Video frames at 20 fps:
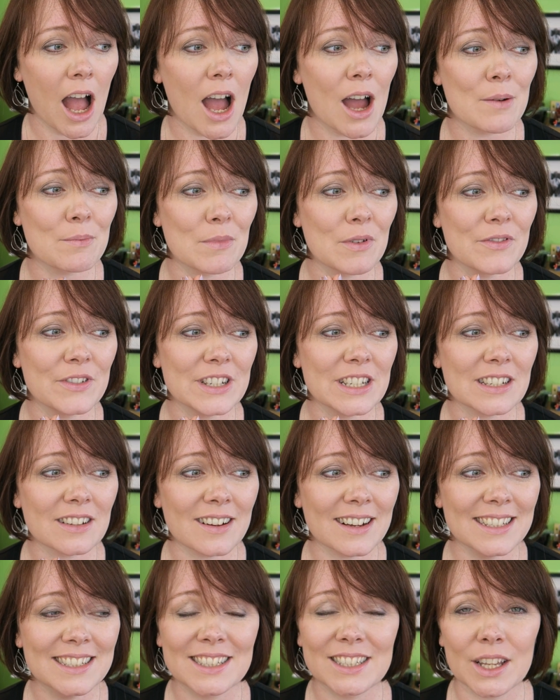Um, revision
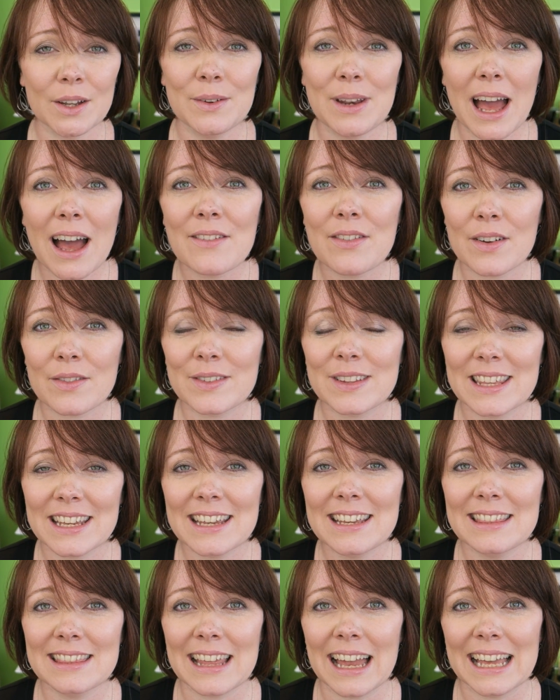guides don't have
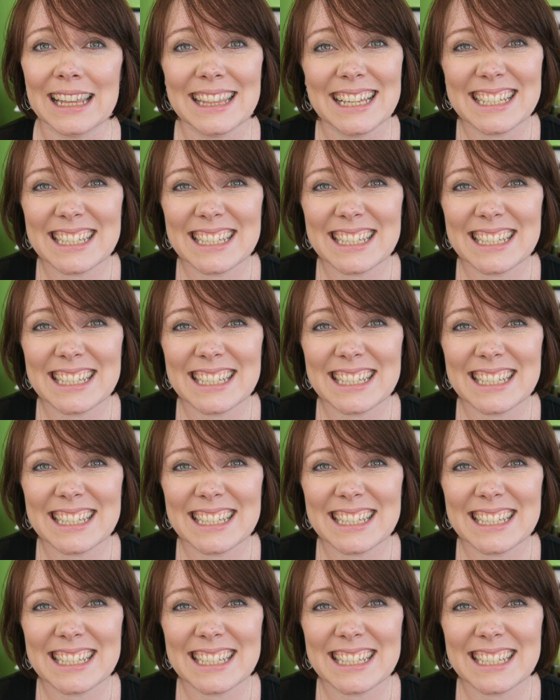everything in there.